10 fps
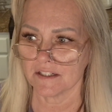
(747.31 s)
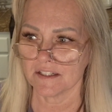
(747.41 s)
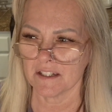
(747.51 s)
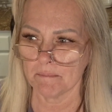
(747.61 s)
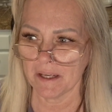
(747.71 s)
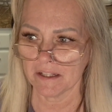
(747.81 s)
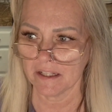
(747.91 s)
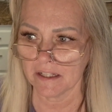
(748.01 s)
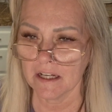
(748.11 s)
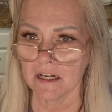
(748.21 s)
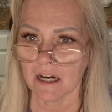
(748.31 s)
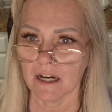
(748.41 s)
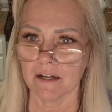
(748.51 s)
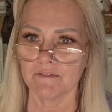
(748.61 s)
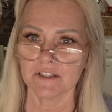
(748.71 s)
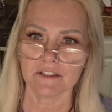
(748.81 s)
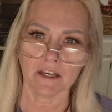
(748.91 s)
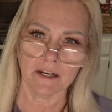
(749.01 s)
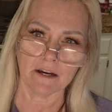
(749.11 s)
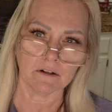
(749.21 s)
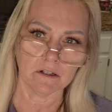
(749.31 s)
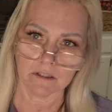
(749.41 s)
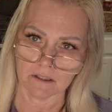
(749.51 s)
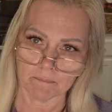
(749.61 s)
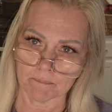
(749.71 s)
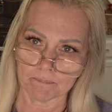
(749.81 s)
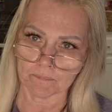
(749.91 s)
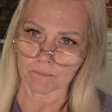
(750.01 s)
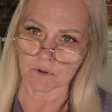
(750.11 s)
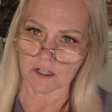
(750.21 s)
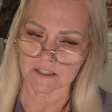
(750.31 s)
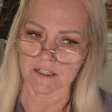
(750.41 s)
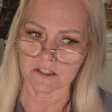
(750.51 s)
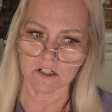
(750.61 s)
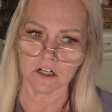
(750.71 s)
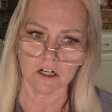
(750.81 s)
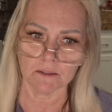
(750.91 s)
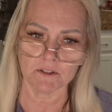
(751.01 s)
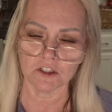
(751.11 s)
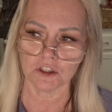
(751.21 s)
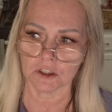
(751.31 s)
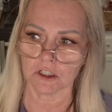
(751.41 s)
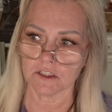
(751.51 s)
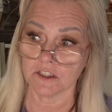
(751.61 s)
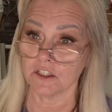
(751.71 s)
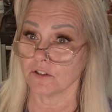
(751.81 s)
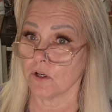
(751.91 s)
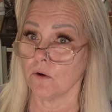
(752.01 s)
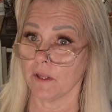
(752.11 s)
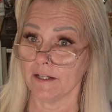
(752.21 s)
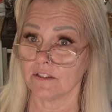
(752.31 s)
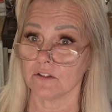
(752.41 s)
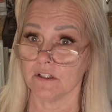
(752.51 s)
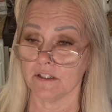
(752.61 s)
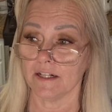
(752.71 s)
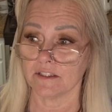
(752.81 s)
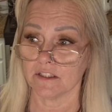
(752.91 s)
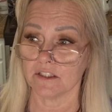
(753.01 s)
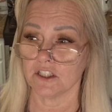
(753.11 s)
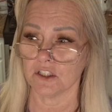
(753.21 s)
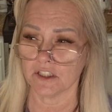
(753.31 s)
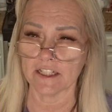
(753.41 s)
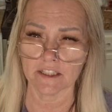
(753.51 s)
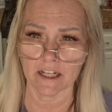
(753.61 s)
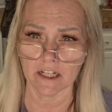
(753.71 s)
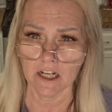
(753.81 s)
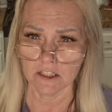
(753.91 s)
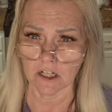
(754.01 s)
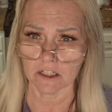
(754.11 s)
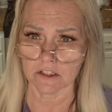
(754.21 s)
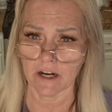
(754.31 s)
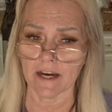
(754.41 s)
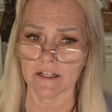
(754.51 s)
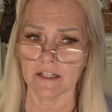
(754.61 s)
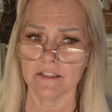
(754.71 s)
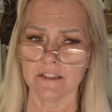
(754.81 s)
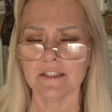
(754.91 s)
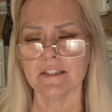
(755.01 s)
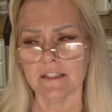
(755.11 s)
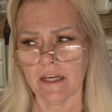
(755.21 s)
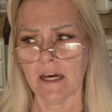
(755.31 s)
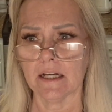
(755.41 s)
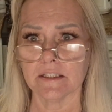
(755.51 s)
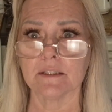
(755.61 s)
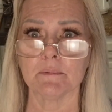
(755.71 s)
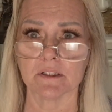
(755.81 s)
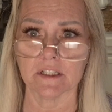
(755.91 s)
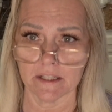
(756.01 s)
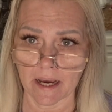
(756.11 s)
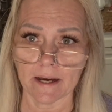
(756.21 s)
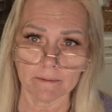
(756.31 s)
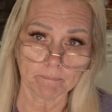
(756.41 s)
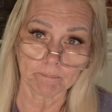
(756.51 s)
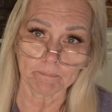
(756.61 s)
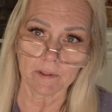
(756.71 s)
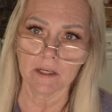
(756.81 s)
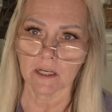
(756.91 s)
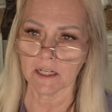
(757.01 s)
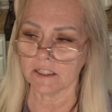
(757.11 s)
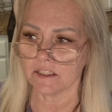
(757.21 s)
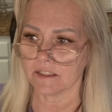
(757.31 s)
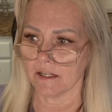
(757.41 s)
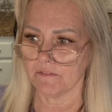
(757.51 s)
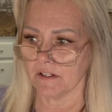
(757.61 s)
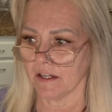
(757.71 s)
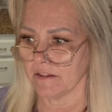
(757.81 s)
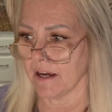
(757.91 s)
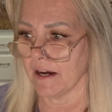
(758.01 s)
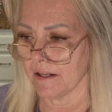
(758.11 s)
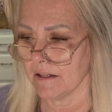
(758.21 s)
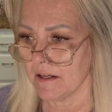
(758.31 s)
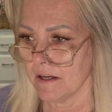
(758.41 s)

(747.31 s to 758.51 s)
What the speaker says: And I said, mainly, I've just cut out all the processed carbs and sugars. And she goes, oh, that's good. That's it. She goes, that's like Dr. Atkins. And I said, yeah, similar to that. And I just left it at that.